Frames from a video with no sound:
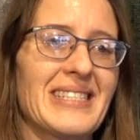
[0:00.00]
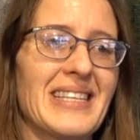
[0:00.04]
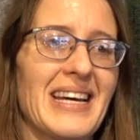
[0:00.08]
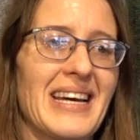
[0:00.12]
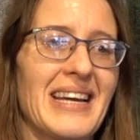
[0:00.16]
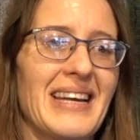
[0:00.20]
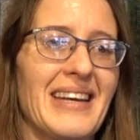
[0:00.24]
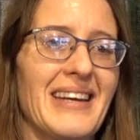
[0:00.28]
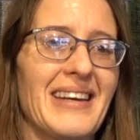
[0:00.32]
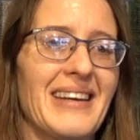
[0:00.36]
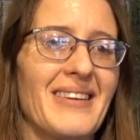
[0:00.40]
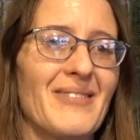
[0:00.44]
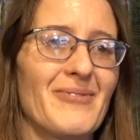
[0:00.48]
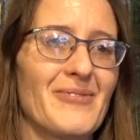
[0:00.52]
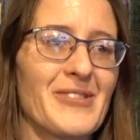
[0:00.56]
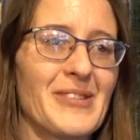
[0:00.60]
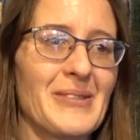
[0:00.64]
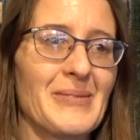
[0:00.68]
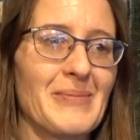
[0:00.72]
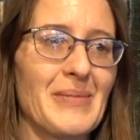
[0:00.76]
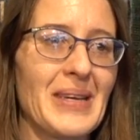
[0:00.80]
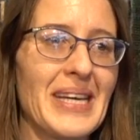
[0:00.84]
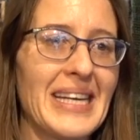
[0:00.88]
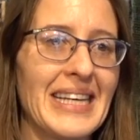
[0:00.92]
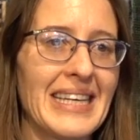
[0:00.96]
And for
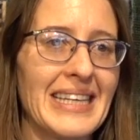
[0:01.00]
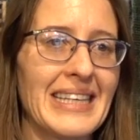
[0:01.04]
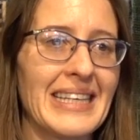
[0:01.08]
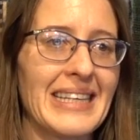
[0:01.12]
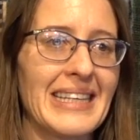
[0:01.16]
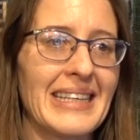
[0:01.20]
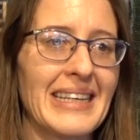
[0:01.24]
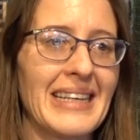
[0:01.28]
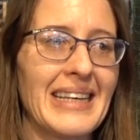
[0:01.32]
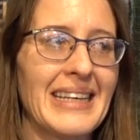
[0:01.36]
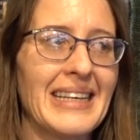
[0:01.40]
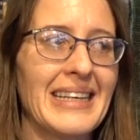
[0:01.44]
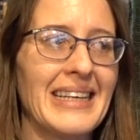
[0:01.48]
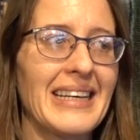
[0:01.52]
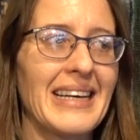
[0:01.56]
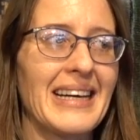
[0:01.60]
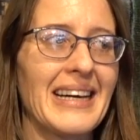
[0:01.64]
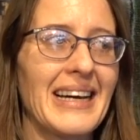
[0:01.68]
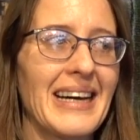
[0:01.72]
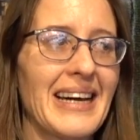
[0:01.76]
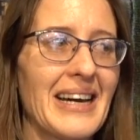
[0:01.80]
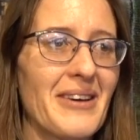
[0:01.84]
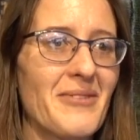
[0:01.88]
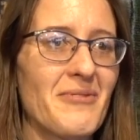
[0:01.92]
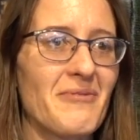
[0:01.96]
me,
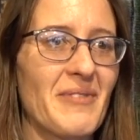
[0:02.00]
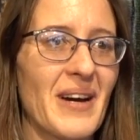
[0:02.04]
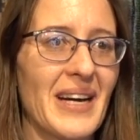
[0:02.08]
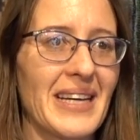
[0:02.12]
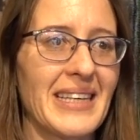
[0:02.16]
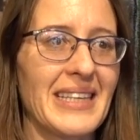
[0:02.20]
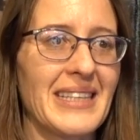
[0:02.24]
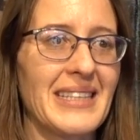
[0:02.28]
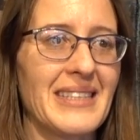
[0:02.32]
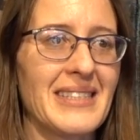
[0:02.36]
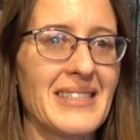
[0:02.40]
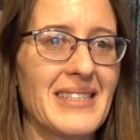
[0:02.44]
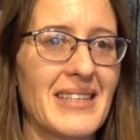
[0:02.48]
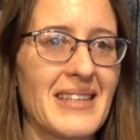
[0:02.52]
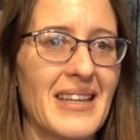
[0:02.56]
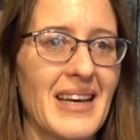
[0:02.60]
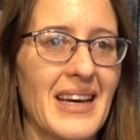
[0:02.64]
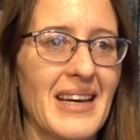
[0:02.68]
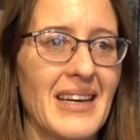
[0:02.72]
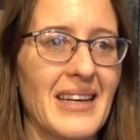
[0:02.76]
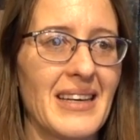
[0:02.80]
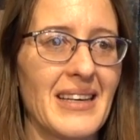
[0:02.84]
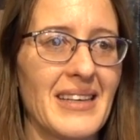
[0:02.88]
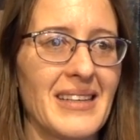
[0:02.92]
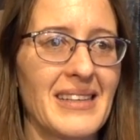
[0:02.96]
I find
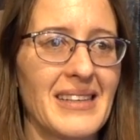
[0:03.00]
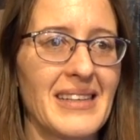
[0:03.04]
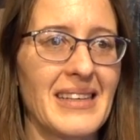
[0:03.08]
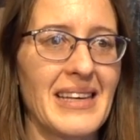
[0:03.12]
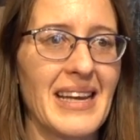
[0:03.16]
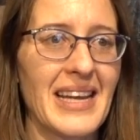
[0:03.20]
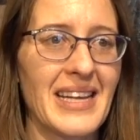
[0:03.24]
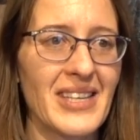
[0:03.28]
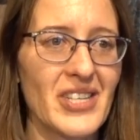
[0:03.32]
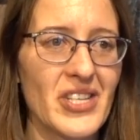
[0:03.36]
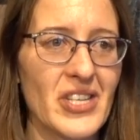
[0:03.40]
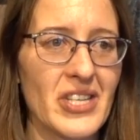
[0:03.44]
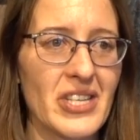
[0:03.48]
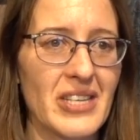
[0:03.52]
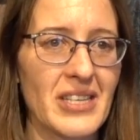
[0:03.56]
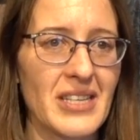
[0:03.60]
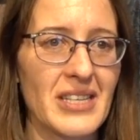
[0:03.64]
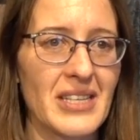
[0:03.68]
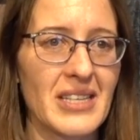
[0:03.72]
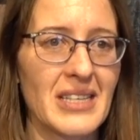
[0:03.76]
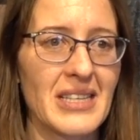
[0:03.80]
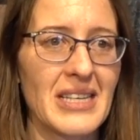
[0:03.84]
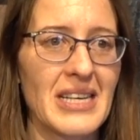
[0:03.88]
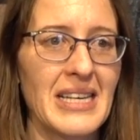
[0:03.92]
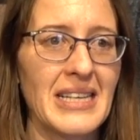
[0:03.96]
that
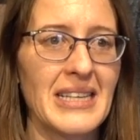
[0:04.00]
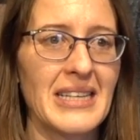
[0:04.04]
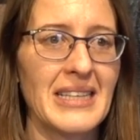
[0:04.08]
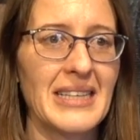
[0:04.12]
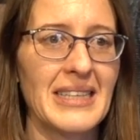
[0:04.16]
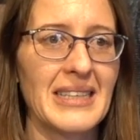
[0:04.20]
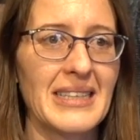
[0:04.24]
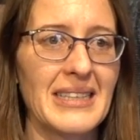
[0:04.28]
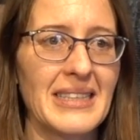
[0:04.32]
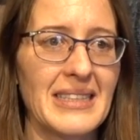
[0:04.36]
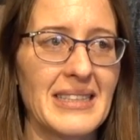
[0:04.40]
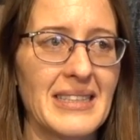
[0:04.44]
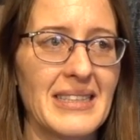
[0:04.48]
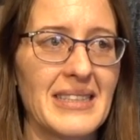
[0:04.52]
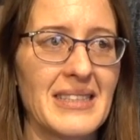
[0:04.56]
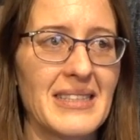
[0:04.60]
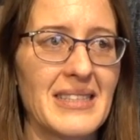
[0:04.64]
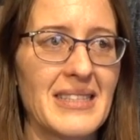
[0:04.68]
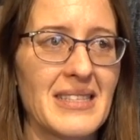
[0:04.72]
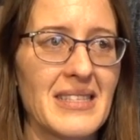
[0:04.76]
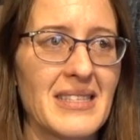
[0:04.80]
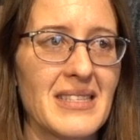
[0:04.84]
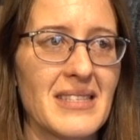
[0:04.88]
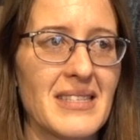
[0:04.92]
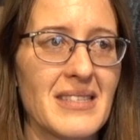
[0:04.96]
nature
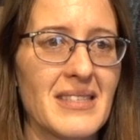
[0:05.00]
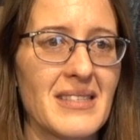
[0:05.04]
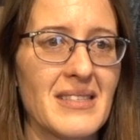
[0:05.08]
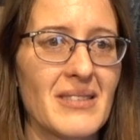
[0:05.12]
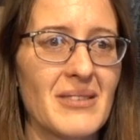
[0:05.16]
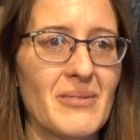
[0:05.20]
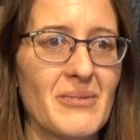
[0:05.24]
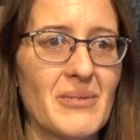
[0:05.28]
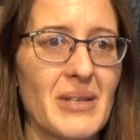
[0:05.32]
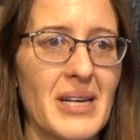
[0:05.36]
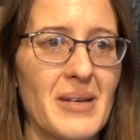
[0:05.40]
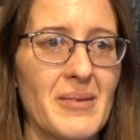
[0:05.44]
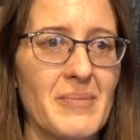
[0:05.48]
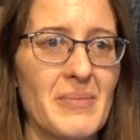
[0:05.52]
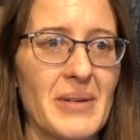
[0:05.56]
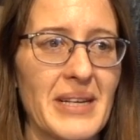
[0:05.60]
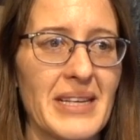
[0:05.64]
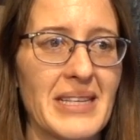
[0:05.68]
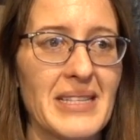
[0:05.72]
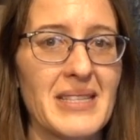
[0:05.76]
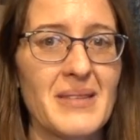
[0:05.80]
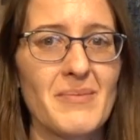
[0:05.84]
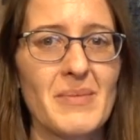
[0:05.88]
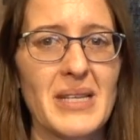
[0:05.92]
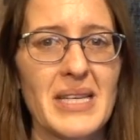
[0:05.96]
is what
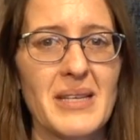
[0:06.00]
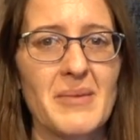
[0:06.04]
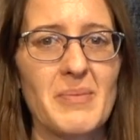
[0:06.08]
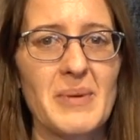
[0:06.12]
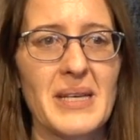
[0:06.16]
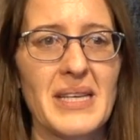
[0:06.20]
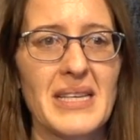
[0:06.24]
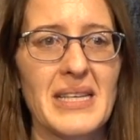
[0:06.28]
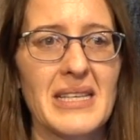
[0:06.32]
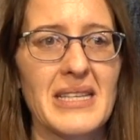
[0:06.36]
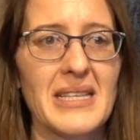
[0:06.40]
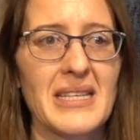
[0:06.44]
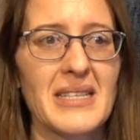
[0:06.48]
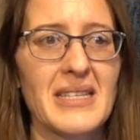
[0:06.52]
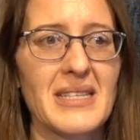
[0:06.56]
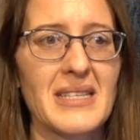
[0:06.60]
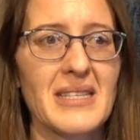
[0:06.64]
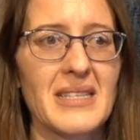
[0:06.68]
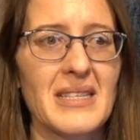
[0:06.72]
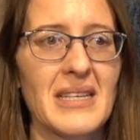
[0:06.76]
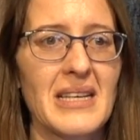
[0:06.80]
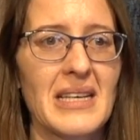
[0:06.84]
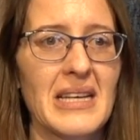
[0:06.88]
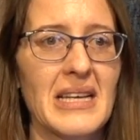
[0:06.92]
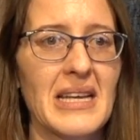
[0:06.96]
brings me
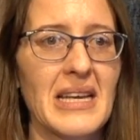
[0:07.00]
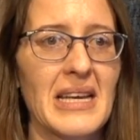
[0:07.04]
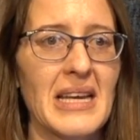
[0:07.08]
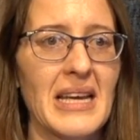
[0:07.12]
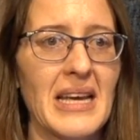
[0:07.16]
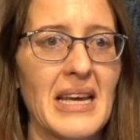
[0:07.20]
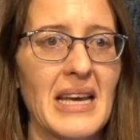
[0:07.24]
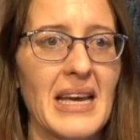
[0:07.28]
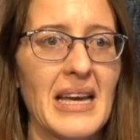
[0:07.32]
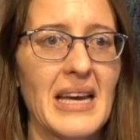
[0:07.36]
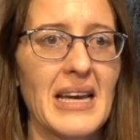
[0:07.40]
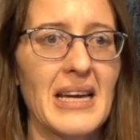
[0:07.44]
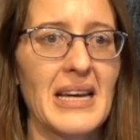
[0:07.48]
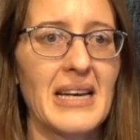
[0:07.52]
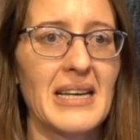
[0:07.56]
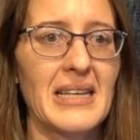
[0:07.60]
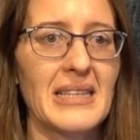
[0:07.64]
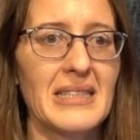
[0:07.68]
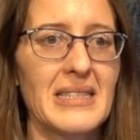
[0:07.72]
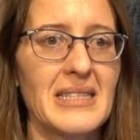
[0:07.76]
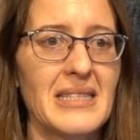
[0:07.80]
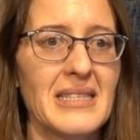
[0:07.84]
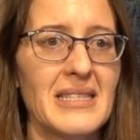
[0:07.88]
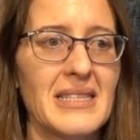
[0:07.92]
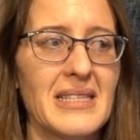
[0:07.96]
peace,
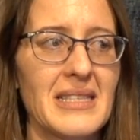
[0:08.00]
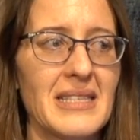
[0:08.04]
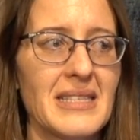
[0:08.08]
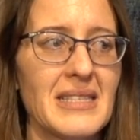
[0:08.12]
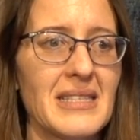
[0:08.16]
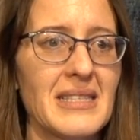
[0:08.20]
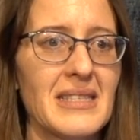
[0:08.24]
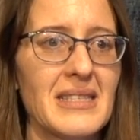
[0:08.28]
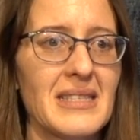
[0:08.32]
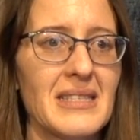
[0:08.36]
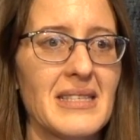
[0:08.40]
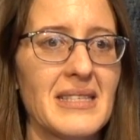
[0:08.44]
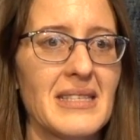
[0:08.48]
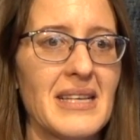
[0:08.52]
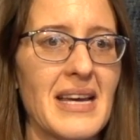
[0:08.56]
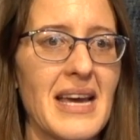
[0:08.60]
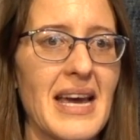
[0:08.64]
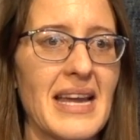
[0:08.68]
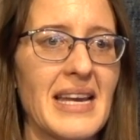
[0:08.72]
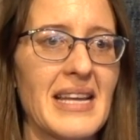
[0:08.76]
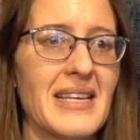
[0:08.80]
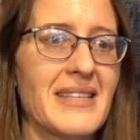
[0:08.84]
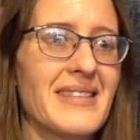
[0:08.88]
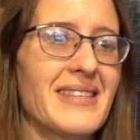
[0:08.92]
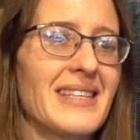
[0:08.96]
and
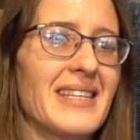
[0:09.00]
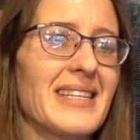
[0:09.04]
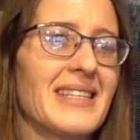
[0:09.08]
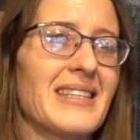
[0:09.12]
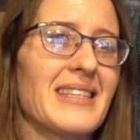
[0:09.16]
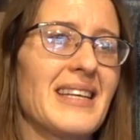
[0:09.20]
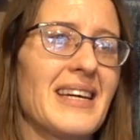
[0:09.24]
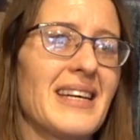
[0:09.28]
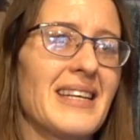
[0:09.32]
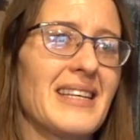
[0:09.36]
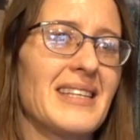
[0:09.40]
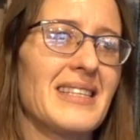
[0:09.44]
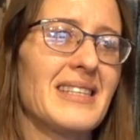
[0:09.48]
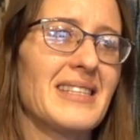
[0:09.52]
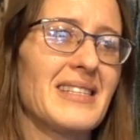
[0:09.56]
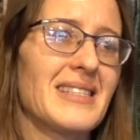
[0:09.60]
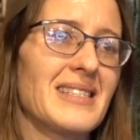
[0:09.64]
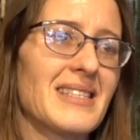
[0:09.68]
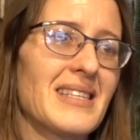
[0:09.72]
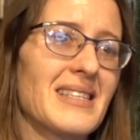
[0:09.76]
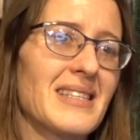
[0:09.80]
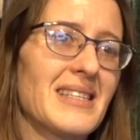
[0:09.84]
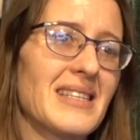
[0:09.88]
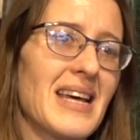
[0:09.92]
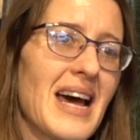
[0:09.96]
anything that
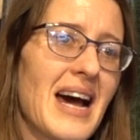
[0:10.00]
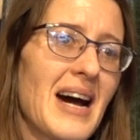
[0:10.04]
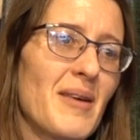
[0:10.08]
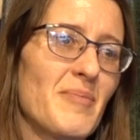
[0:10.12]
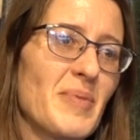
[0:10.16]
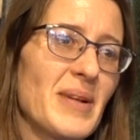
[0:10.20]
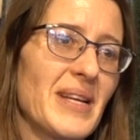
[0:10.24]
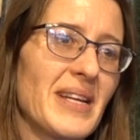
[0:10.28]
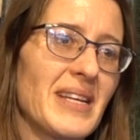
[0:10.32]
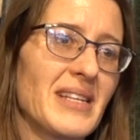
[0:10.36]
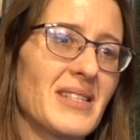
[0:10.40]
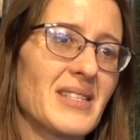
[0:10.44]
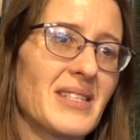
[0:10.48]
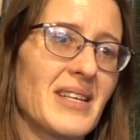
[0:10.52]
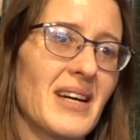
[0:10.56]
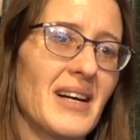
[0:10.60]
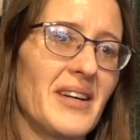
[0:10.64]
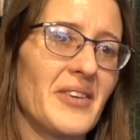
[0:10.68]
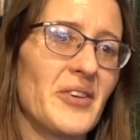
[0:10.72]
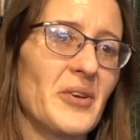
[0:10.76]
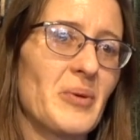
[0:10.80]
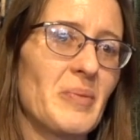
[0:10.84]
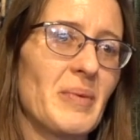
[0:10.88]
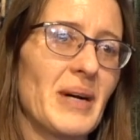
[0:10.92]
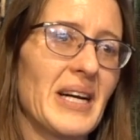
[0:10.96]
is happening to
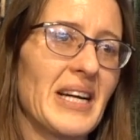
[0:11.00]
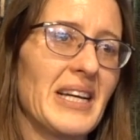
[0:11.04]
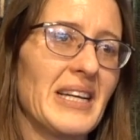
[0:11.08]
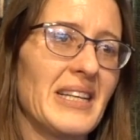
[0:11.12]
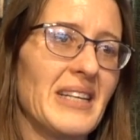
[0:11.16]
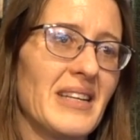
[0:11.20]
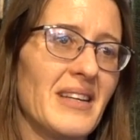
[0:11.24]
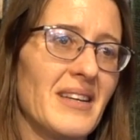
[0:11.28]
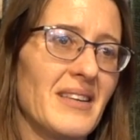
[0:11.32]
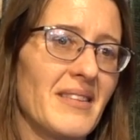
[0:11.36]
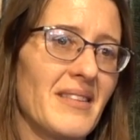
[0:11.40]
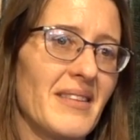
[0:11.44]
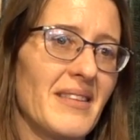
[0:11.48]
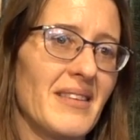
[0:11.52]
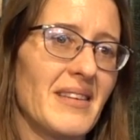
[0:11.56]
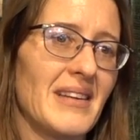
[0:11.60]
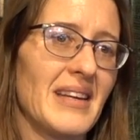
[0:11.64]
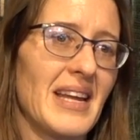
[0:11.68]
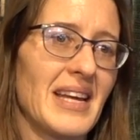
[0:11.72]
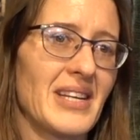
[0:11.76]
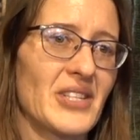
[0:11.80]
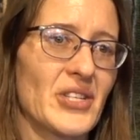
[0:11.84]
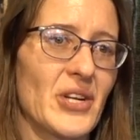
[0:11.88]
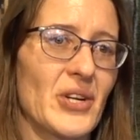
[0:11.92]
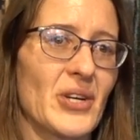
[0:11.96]
undermine
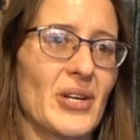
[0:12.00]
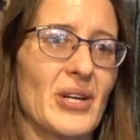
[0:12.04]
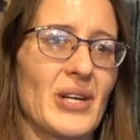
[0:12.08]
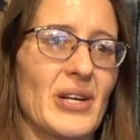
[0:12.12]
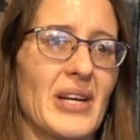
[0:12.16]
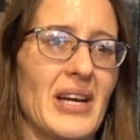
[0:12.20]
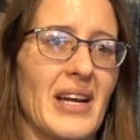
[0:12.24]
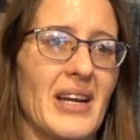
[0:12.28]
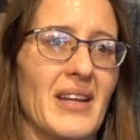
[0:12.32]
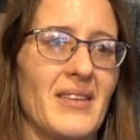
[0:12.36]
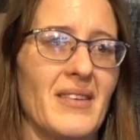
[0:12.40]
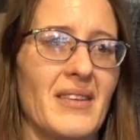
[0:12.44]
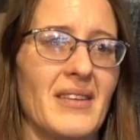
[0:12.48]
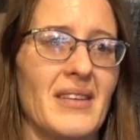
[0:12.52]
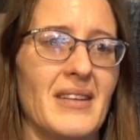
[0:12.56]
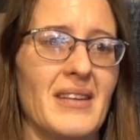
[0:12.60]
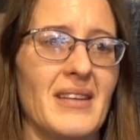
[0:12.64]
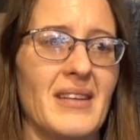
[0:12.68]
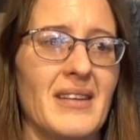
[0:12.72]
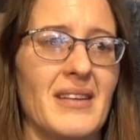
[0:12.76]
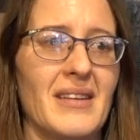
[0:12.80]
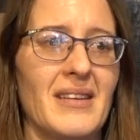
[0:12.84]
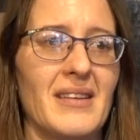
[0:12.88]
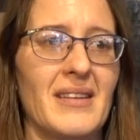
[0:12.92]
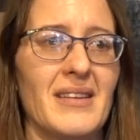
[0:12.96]
nature and
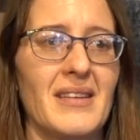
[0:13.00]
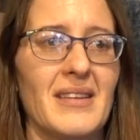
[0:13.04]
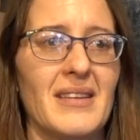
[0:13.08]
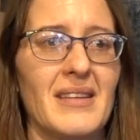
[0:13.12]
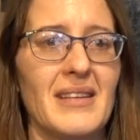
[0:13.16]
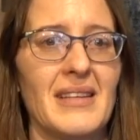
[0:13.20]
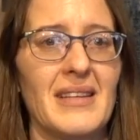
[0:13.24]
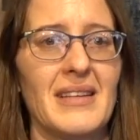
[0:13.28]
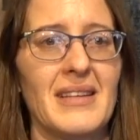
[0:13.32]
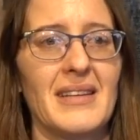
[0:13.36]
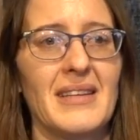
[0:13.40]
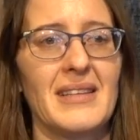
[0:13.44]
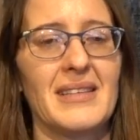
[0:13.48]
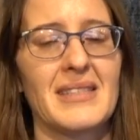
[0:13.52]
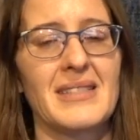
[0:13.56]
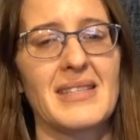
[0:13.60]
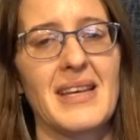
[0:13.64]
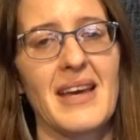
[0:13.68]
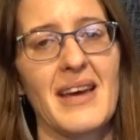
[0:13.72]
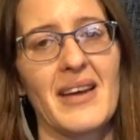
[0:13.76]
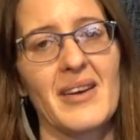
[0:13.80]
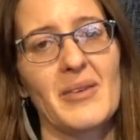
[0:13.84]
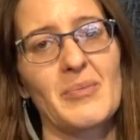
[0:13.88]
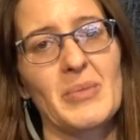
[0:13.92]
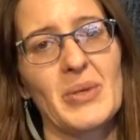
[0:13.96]
its
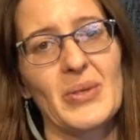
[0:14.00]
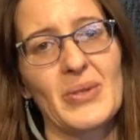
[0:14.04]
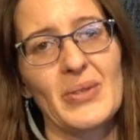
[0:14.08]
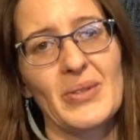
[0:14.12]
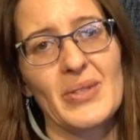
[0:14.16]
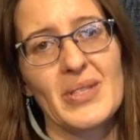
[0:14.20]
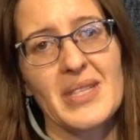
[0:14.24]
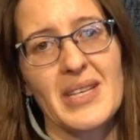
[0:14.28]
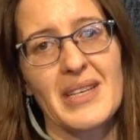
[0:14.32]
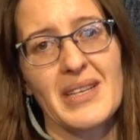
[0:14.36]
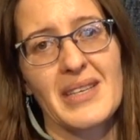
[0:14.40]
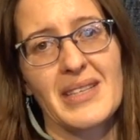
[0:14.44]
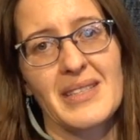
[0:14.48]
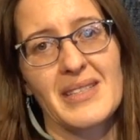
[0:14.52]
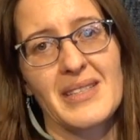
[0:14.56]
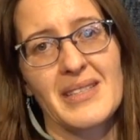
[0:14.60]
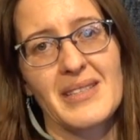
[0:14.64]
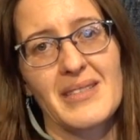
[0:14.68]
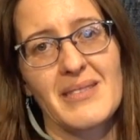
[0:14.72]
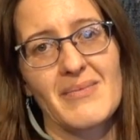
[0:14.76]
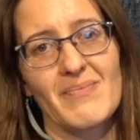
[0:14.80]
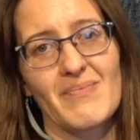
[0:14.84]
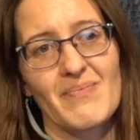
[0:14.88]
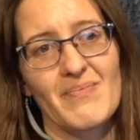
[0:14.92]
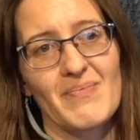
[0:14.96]
animals and its